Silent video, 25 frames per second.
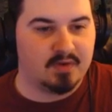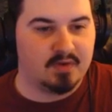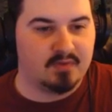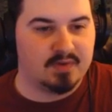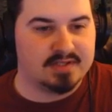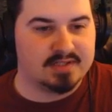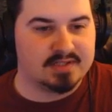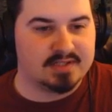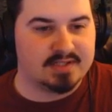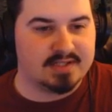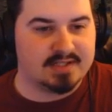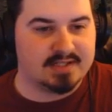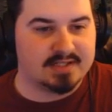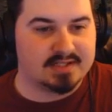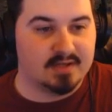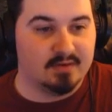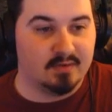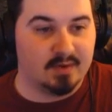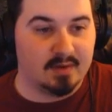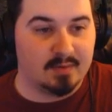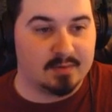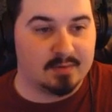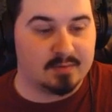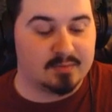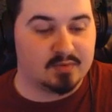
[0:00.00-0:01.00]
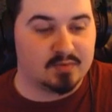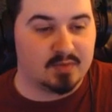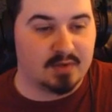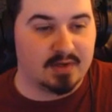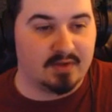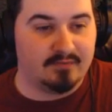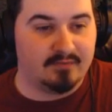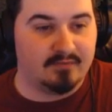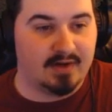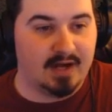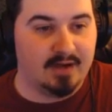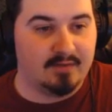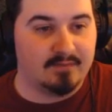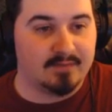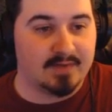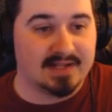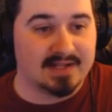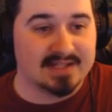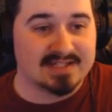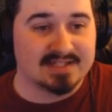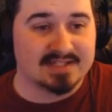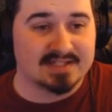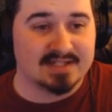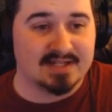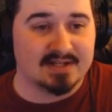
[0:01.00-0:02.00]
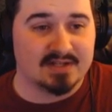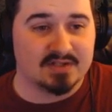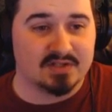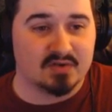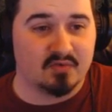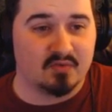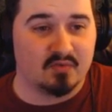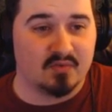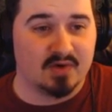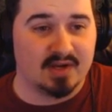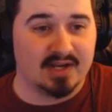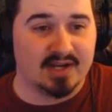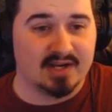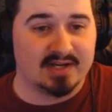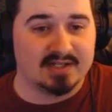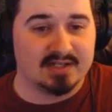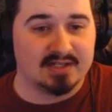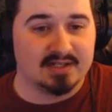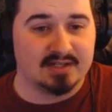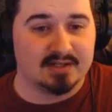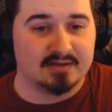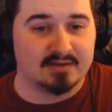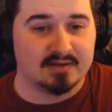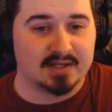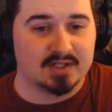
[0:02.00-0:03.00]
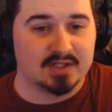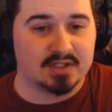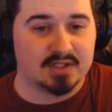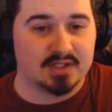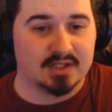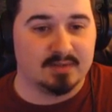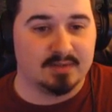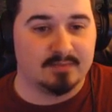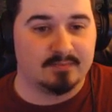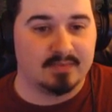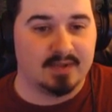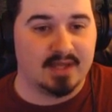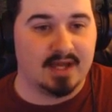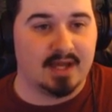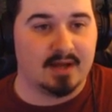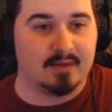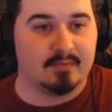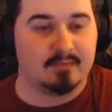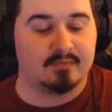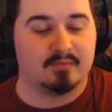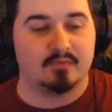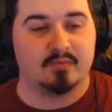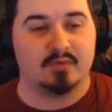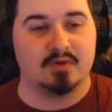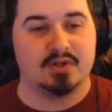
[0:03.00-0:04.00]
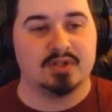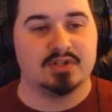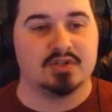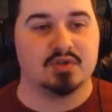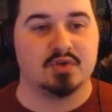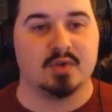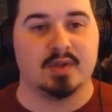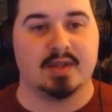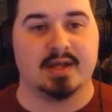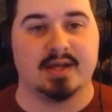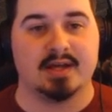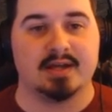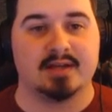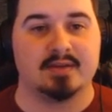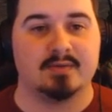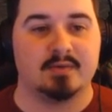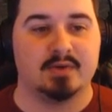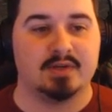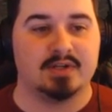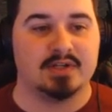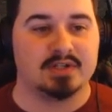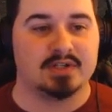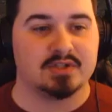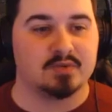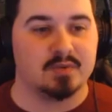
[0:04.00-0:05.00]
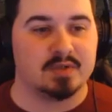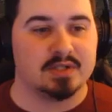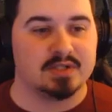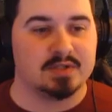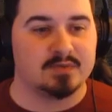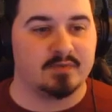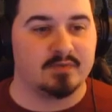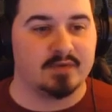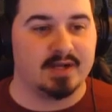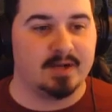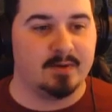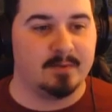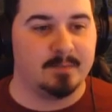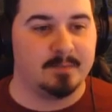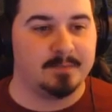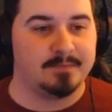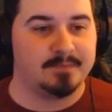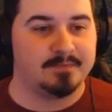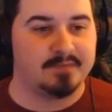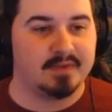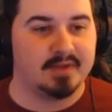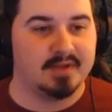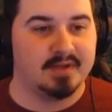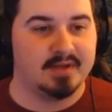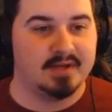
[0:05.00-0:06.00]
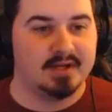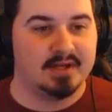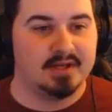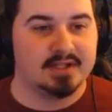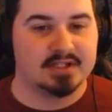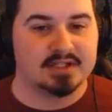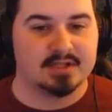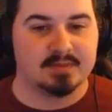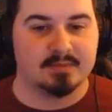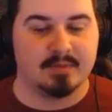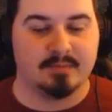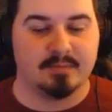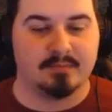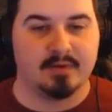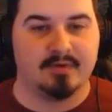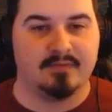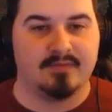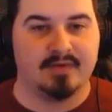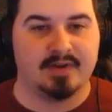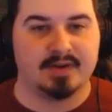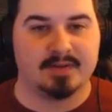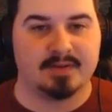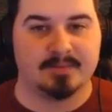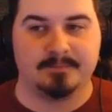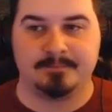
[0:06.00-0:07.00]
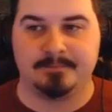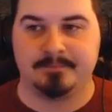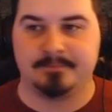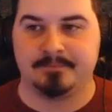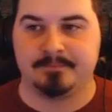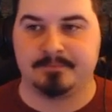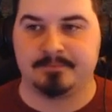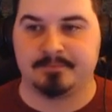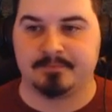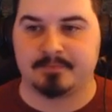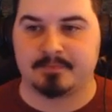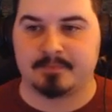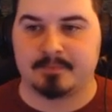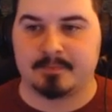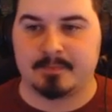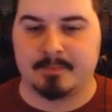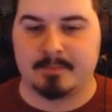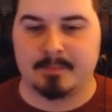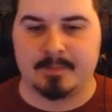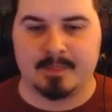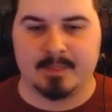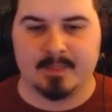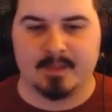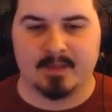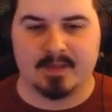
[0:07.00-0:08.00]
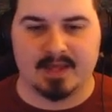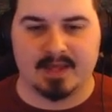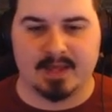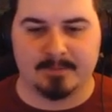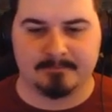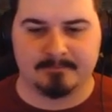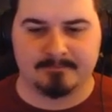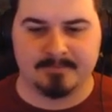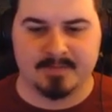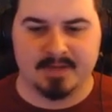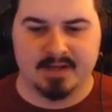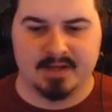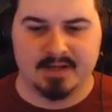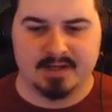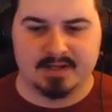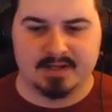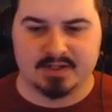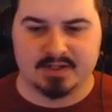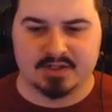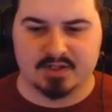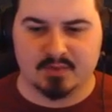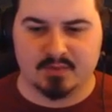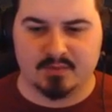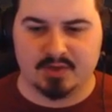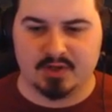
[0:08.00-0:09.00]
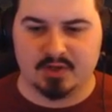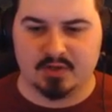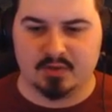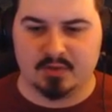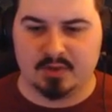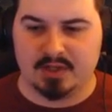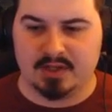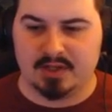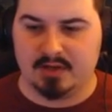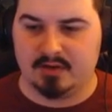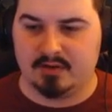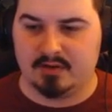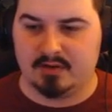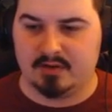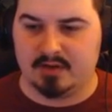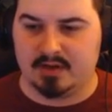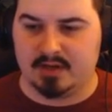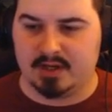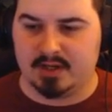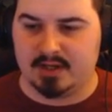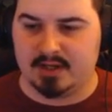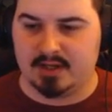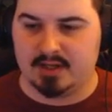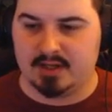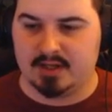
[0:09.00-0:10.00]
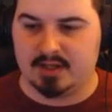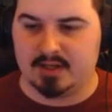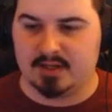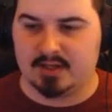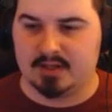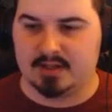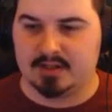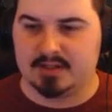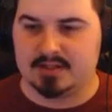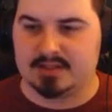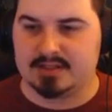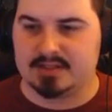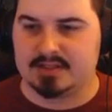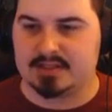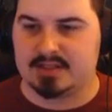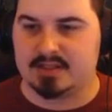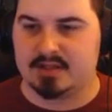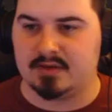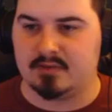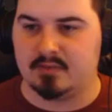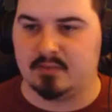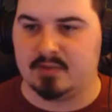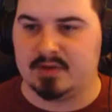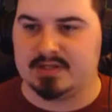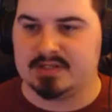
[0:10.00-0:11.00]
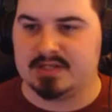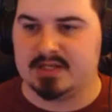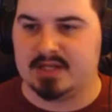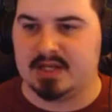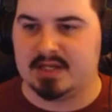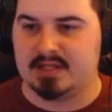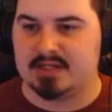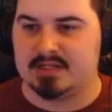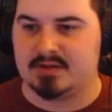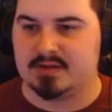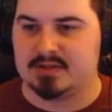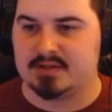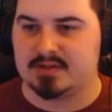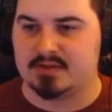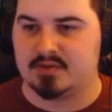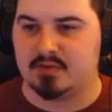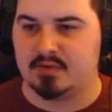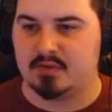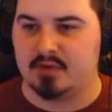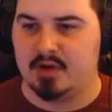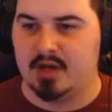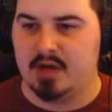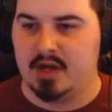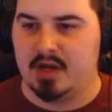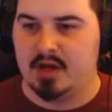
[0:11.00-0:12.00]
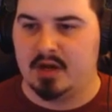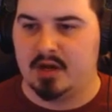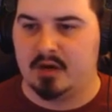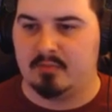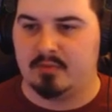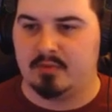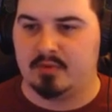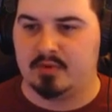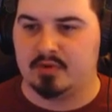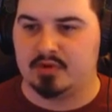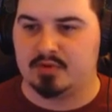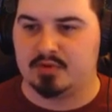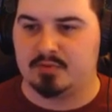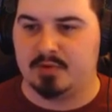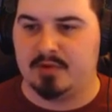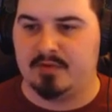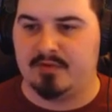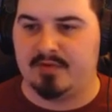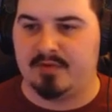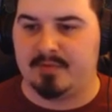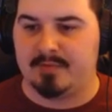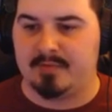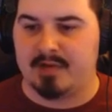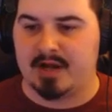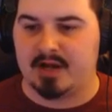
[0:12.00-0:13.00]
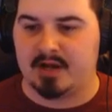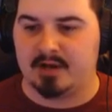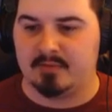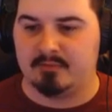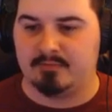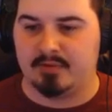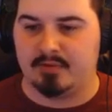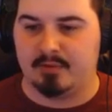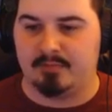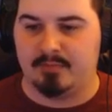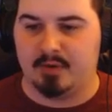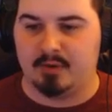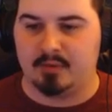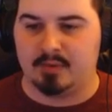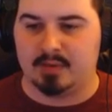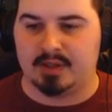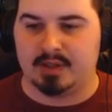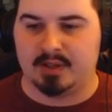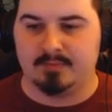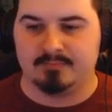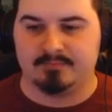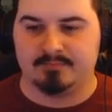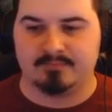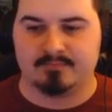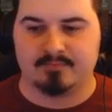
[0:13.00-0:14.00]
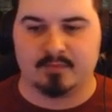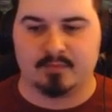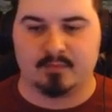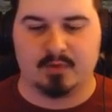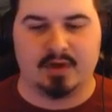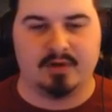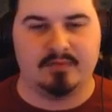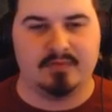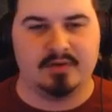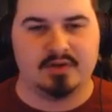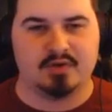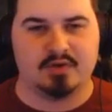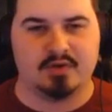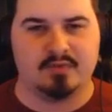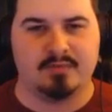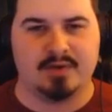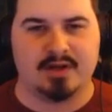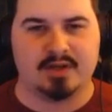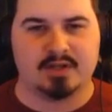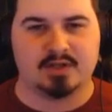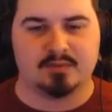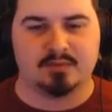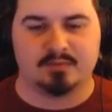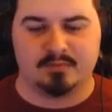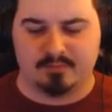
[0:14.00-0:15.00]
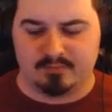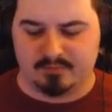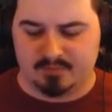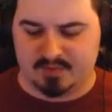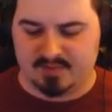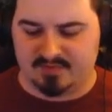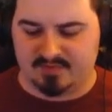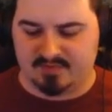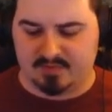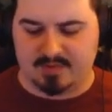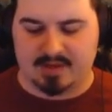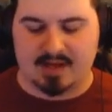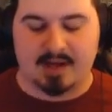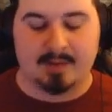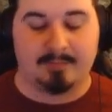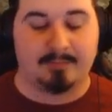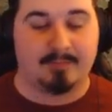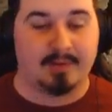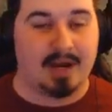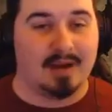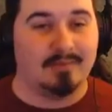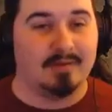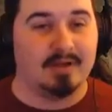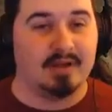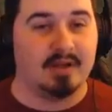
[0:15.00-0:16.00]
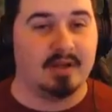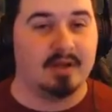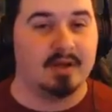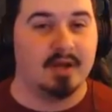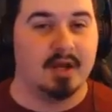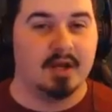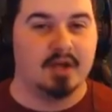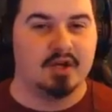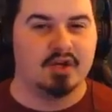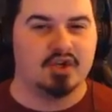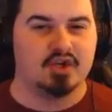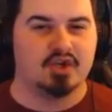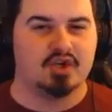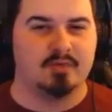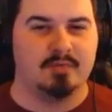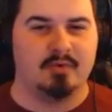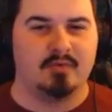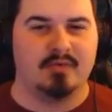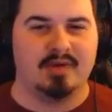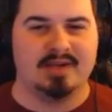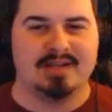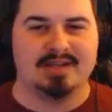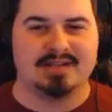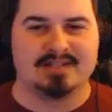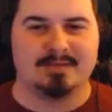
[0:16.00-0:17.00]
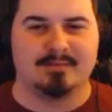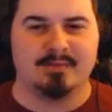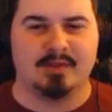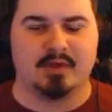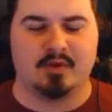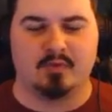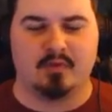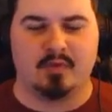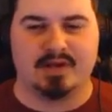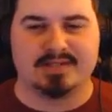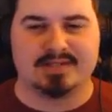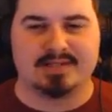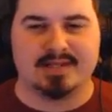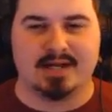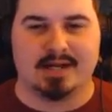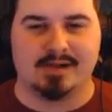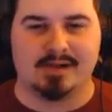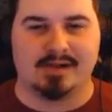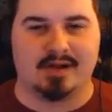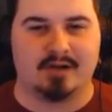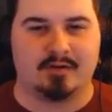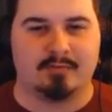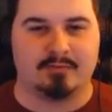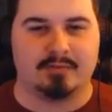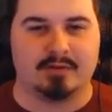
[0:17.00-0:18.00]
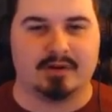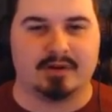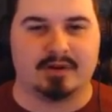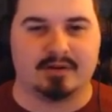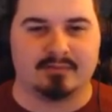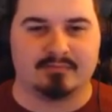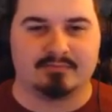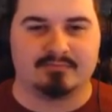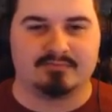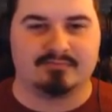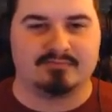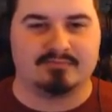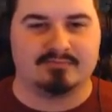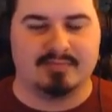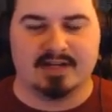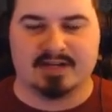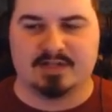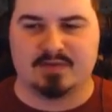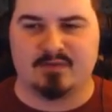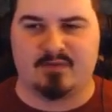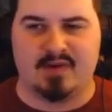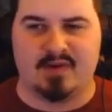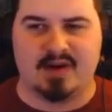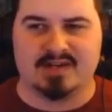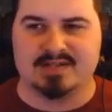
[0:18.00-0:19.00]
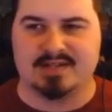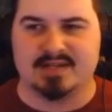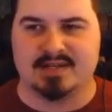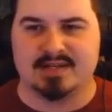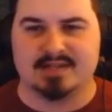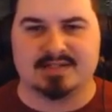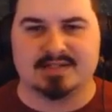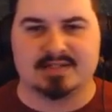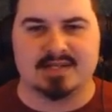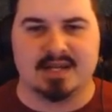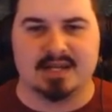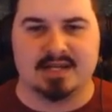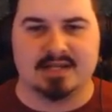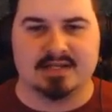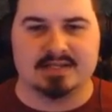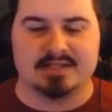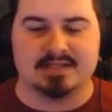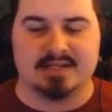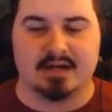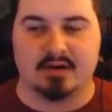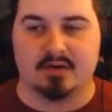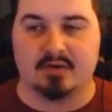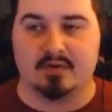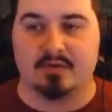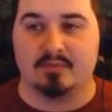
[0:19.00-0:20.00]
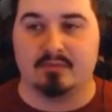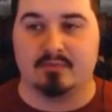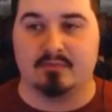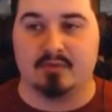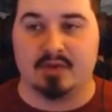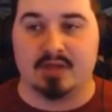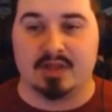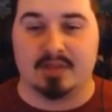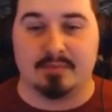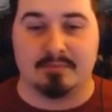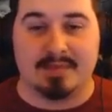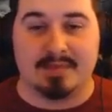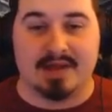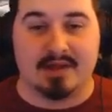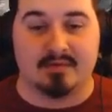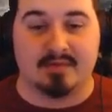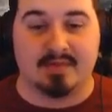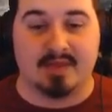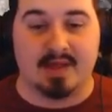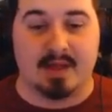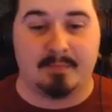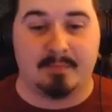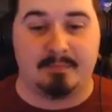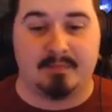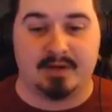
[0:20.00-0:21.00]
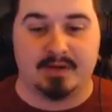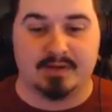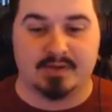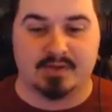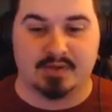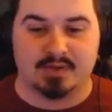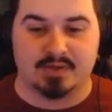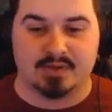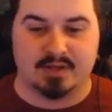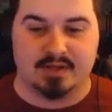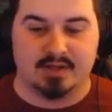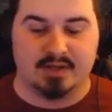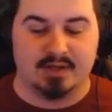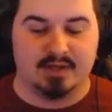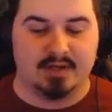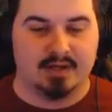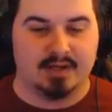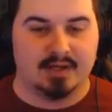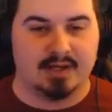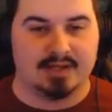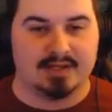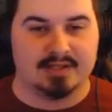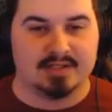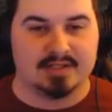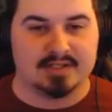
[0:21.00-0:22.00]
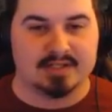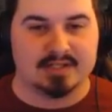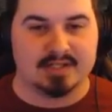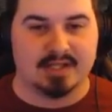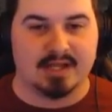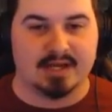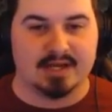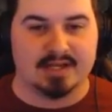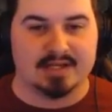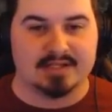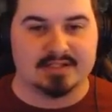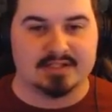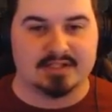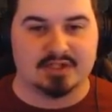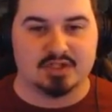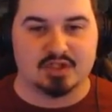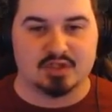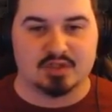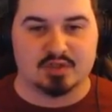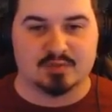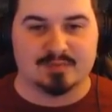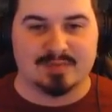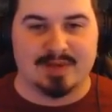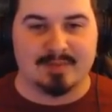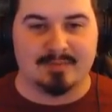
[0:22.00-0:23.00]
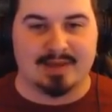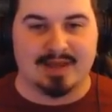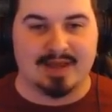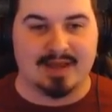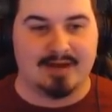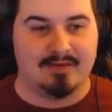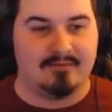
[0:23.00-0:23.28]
Increase skill damage by 25. That sounds like a great idea, actually. Yeah, we'll just do that. We'll just do this for now. It's gonna be perfect. Okay, that's all we can do here. Let's see. What does it get? Tell us to port to Prefect Packer in Popoli. A lot of return back to Prefect Packer. I probably should be reading some of the quest dialogue, but as far as I understand, it's not going to really matter that much. And just a lot easier just to spam